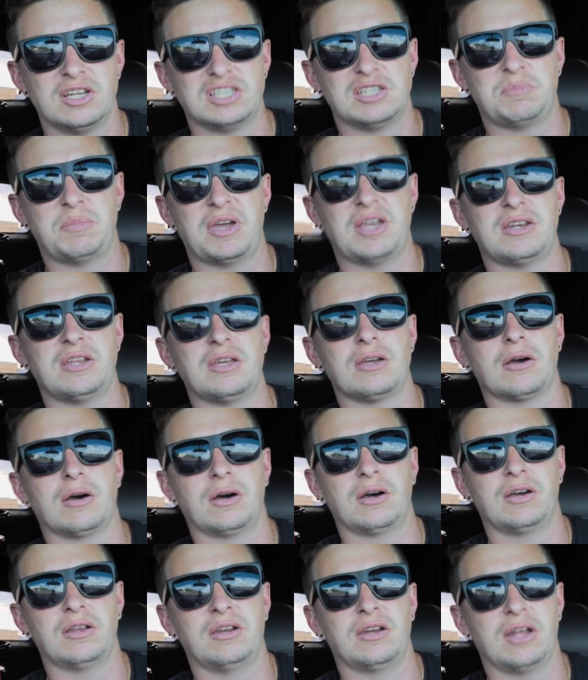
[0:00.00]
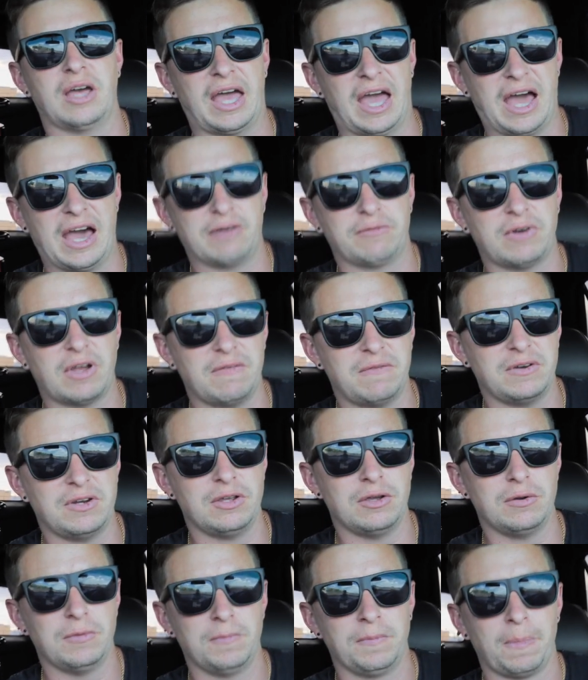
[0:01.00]
depending on ad
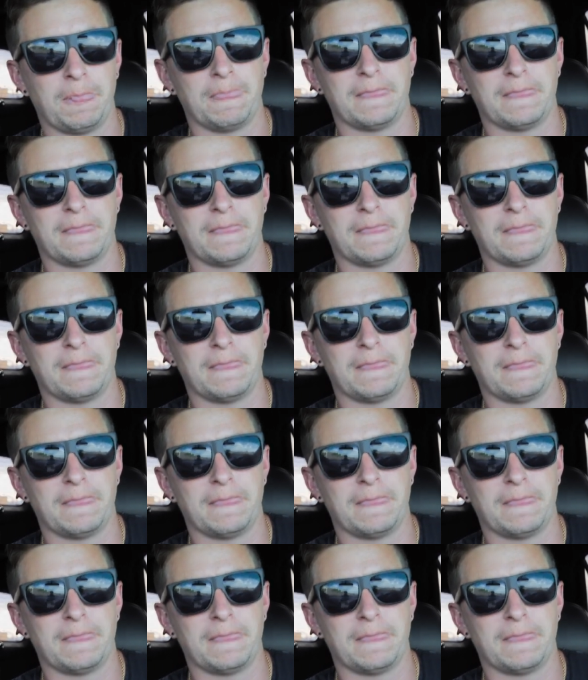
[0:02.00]
revenue.